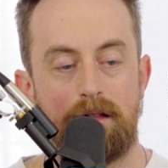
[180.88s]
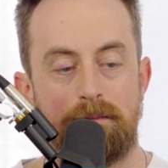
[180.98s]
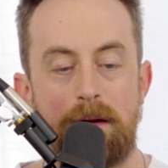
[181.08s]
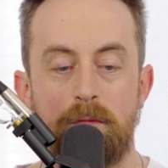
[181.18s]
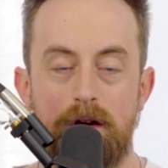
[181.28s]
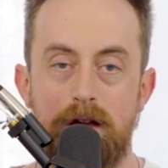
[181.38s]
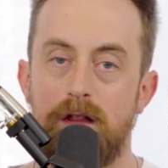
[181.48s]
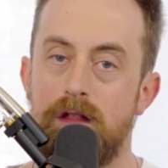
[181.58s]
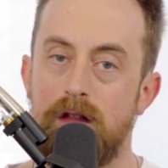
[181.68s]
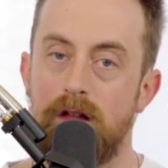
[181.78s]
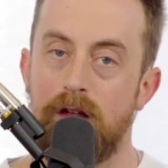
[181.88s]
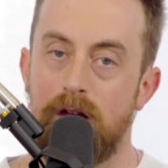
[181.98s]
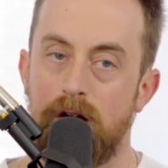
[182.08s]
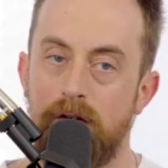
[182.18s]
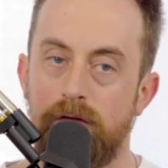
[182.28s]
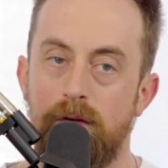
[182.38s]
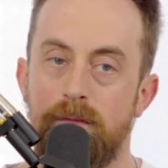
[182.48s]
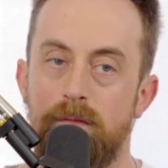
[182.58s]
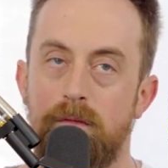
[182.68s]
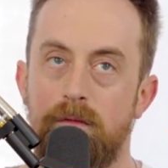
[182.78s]
memories
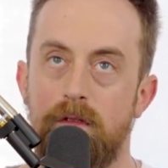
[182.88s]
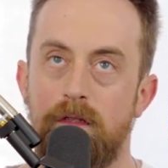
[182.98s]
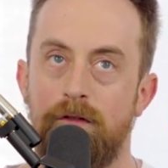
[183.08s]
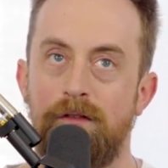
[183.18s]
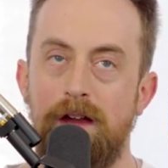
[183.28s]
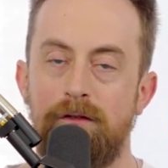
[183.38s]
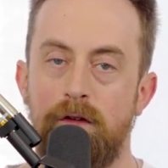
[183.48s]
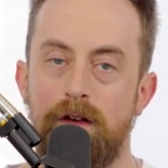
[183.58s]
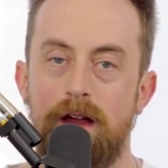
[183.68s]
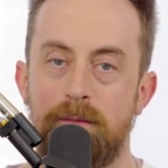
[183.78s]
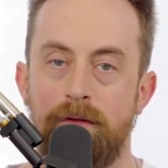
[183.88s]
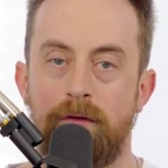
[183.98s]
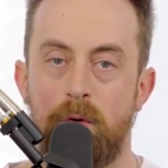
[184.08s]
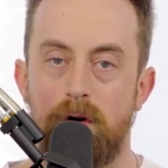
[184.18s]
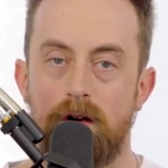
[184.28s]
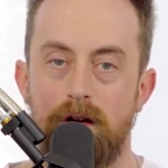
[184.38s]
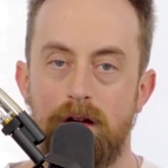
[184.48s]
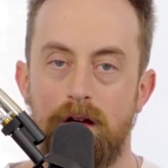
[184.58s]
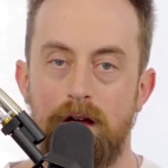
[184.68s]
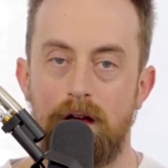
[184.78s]
from the fateful night before
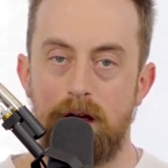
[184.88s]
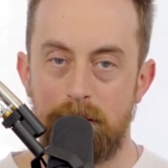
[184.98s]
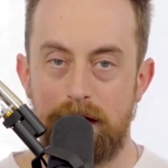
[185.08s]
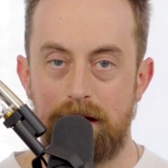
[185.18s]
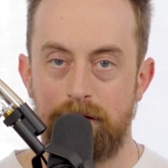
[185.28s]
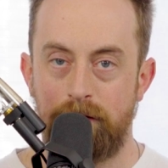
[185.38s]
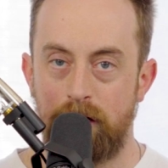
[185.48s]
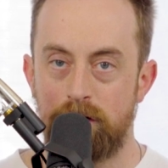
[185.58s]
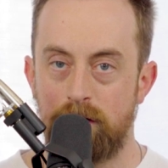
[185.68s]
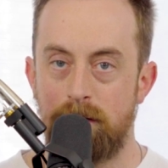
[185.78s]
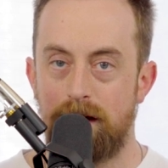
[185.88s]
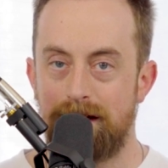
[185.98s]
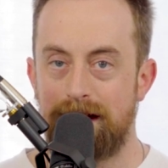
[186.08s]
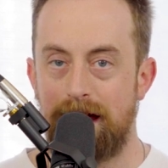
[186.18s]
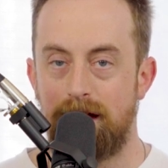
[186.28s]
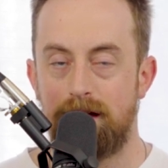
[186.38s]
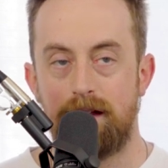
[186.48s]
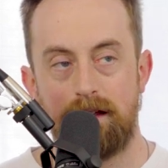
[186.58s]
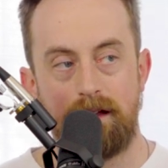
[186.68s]
begin to flood your mind again.